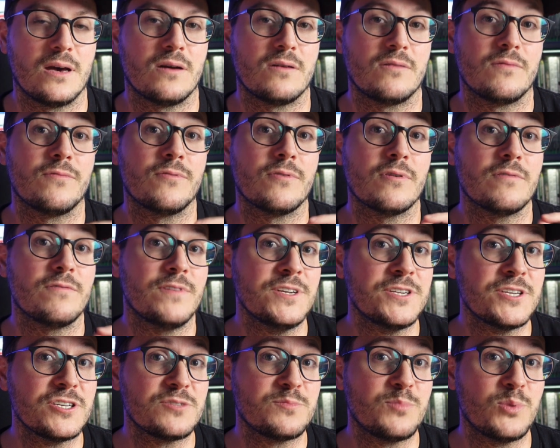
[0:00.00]
For a
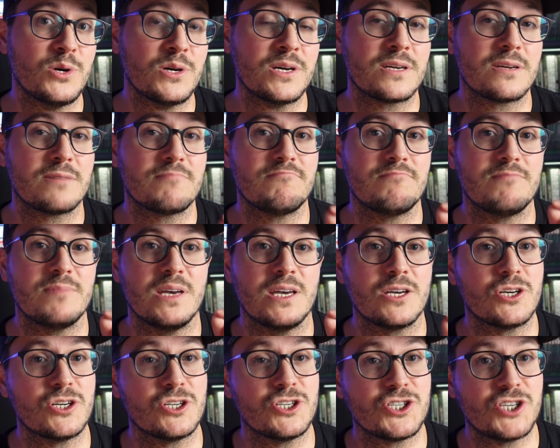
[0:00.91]
vintage book
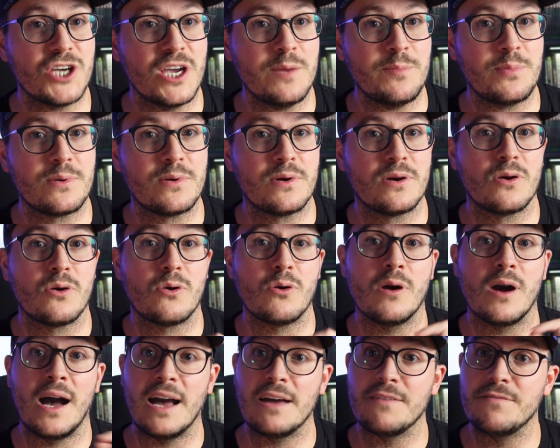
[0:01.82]
in good shape or
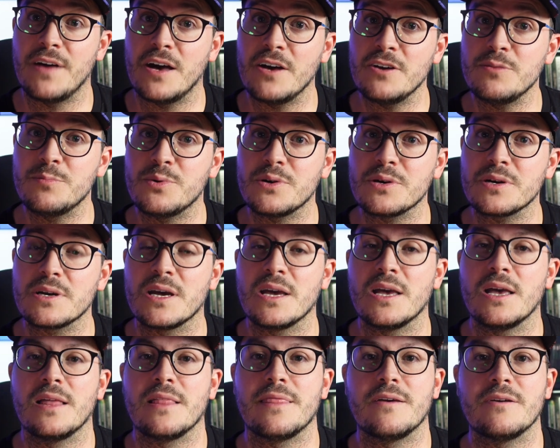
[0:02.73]
a high value book,
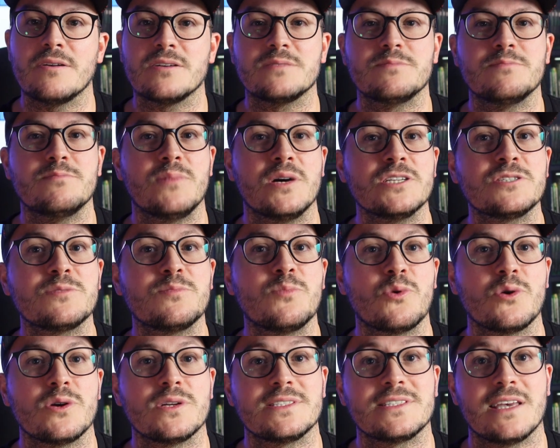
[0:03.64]
there is much
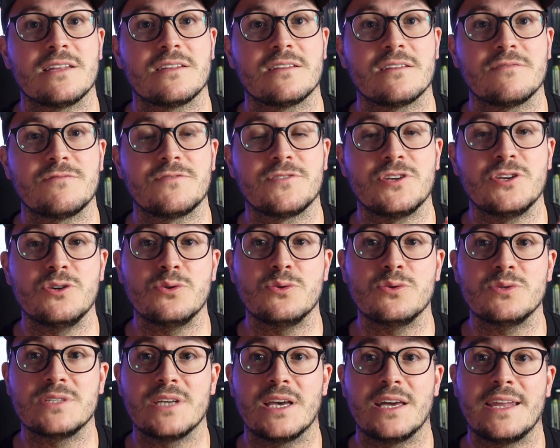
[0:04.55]
more incentive to
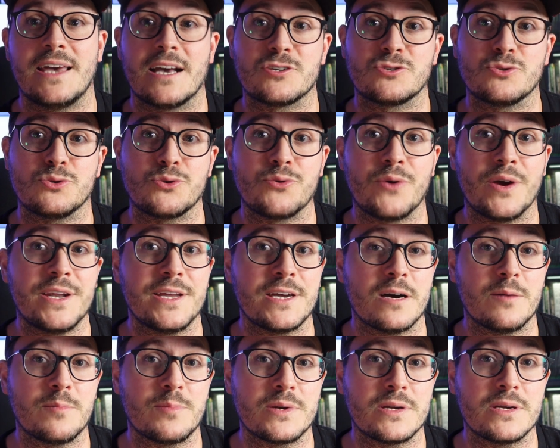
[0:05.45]
use an actual grading
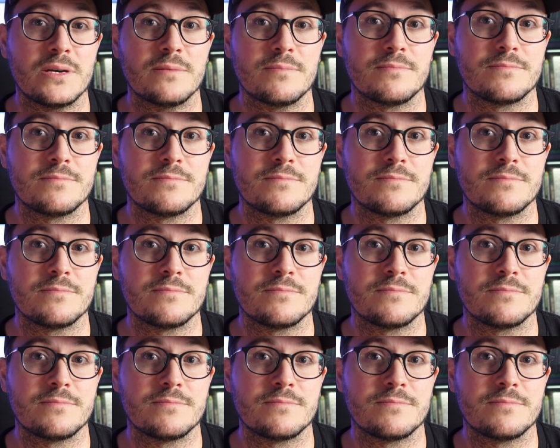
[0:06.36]
company.